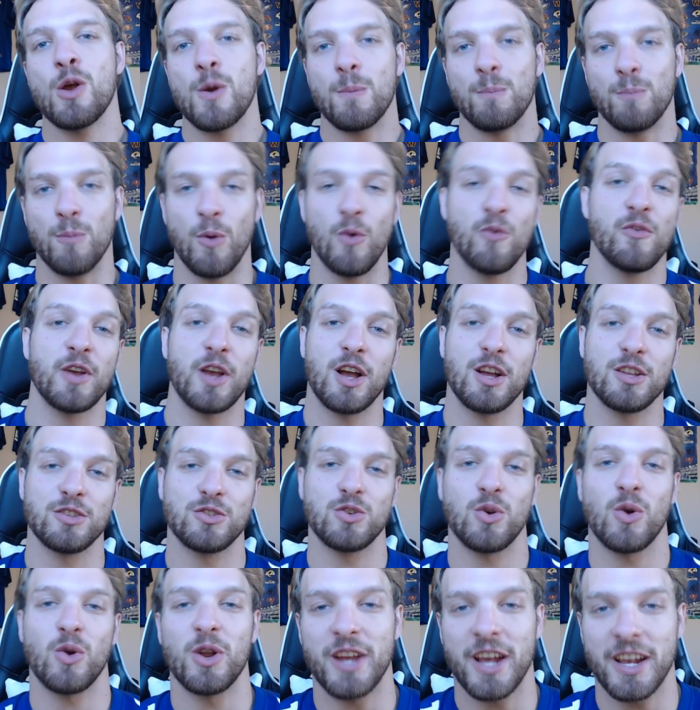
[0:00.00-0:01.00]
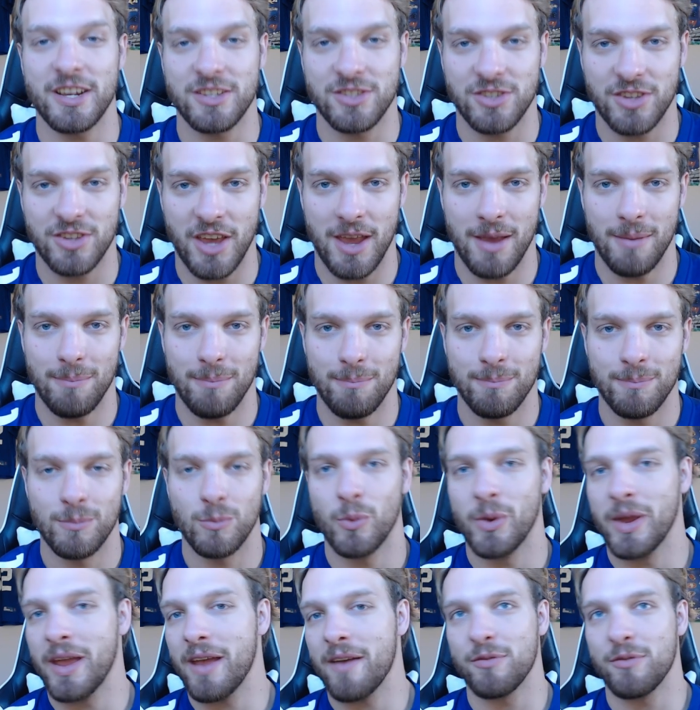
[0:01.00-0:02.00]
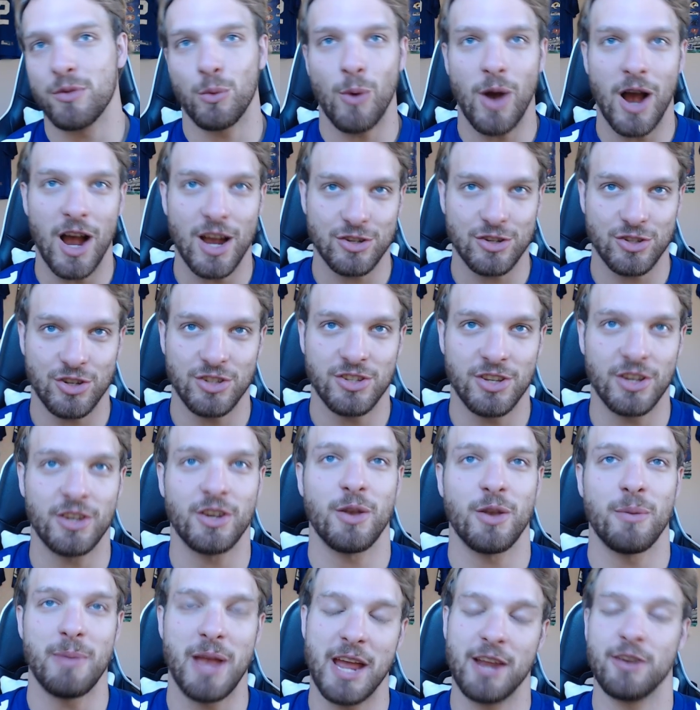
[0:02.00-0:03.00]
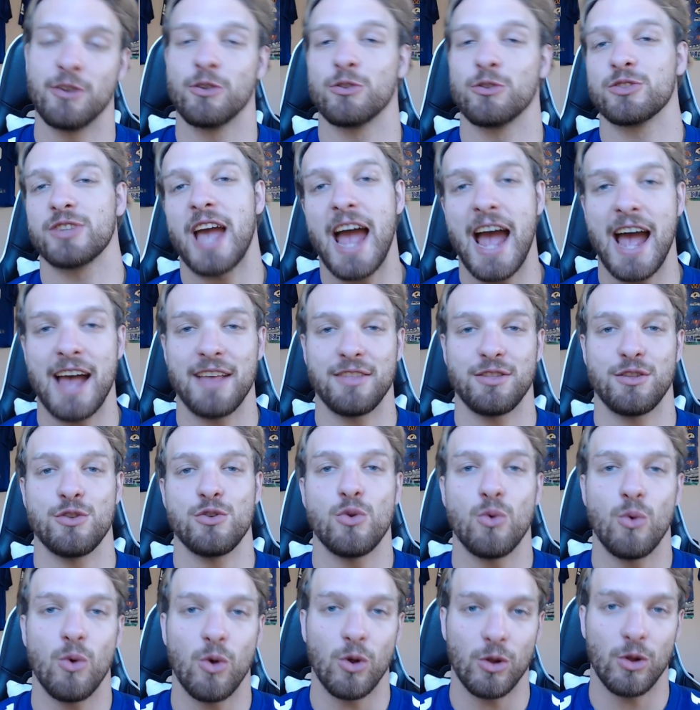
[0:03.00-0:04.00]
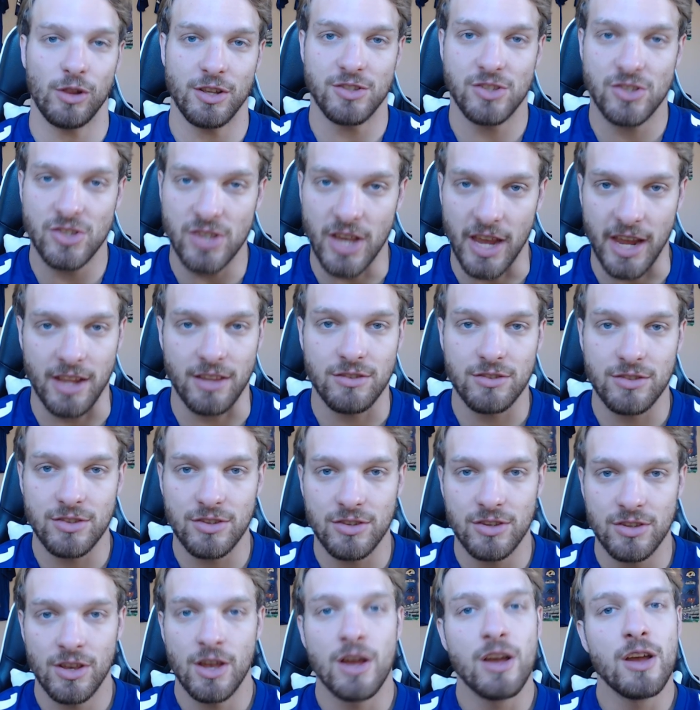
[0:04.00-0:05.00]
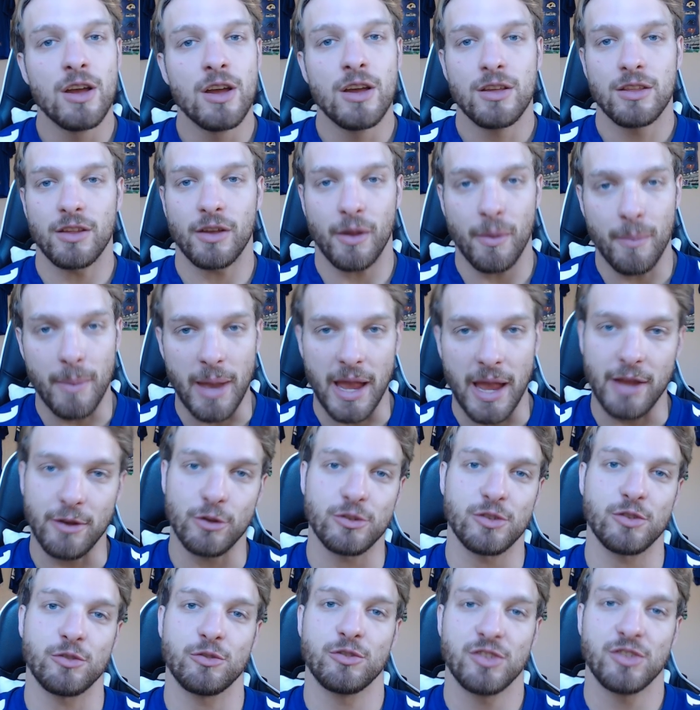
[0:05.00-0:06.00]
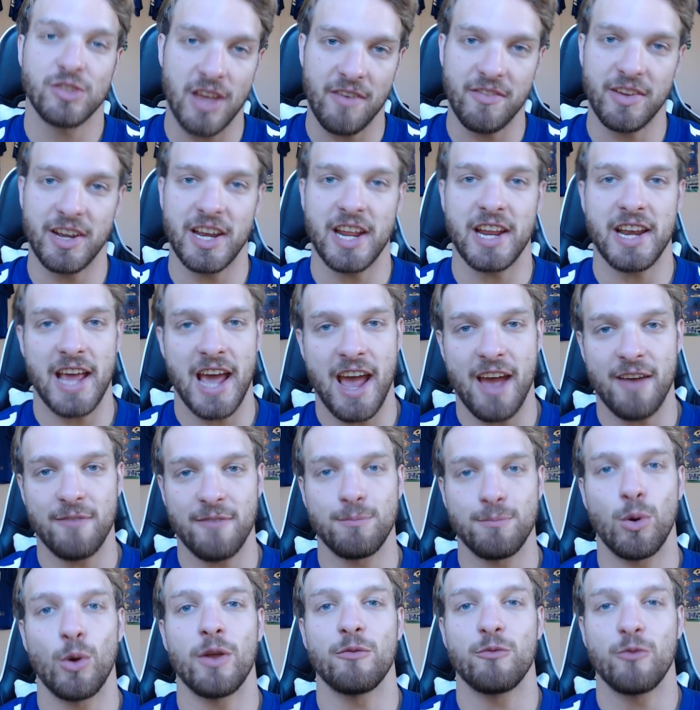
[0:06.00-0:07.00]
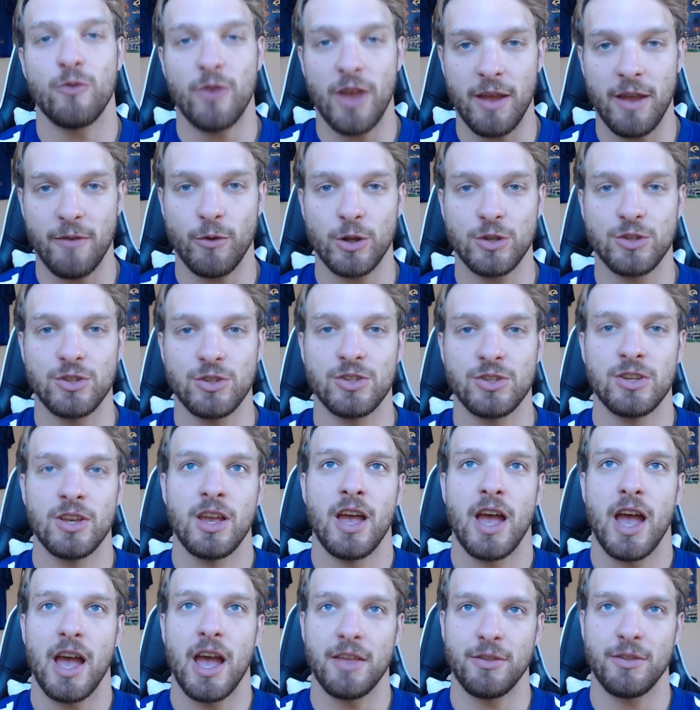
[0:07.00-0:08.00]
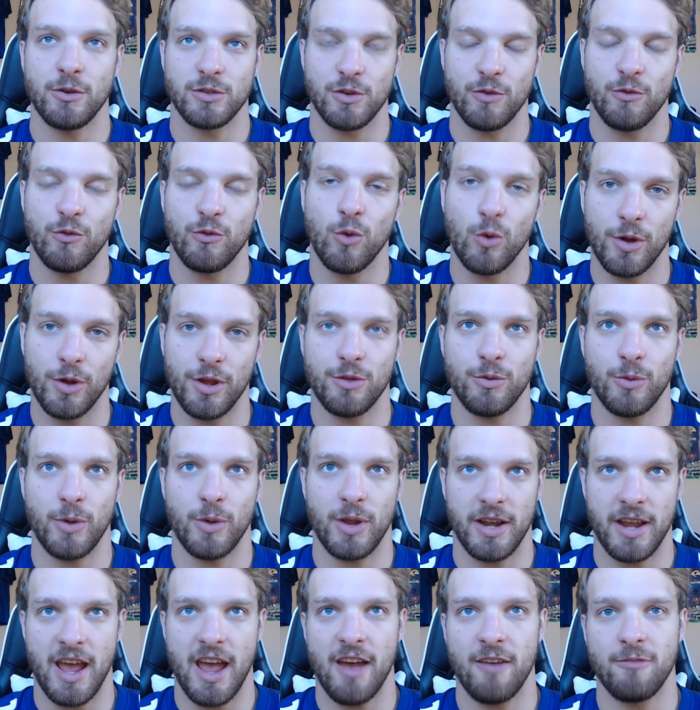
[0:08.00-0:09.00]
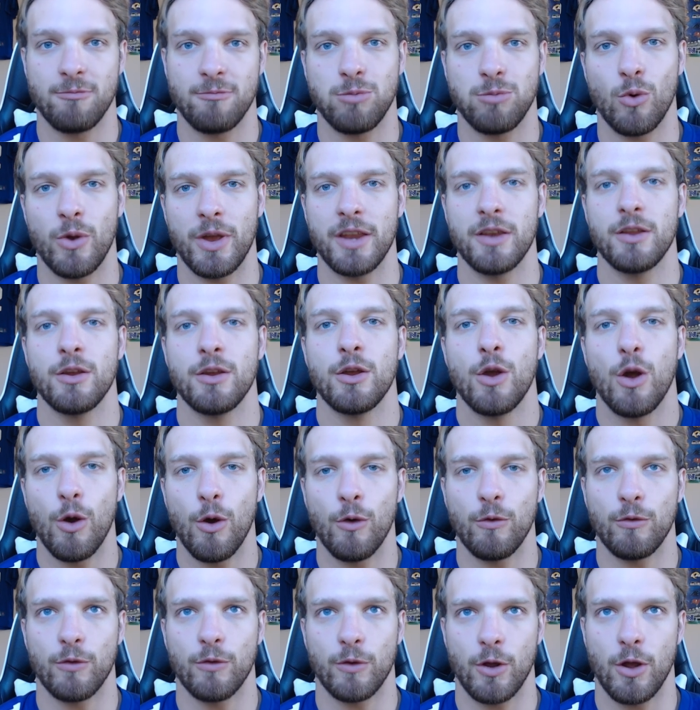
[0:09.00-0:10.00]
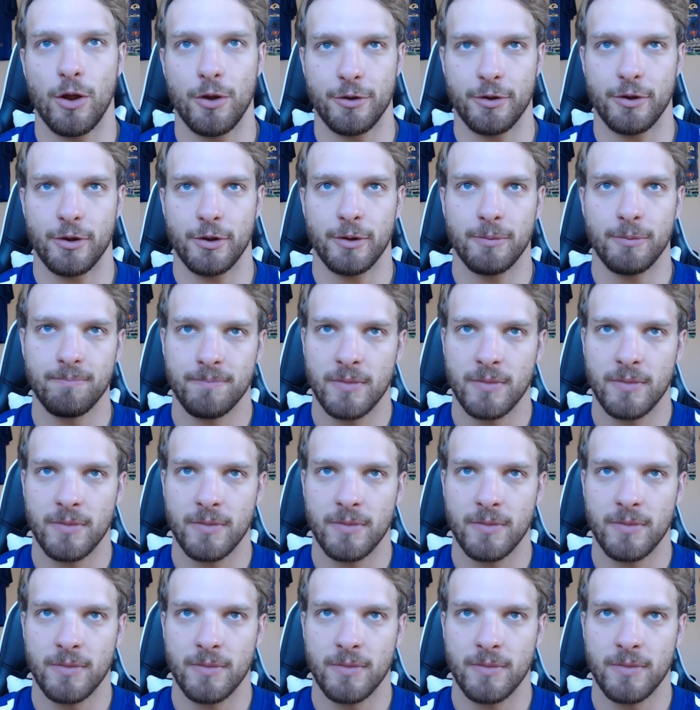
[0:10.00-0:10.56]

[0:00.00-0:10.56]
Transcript: Moving on to our next game, we have the Washington Commanders at the New Orleans Saints. The Commanders are 7.5-point favorites, and there's a 43.5 point over-under.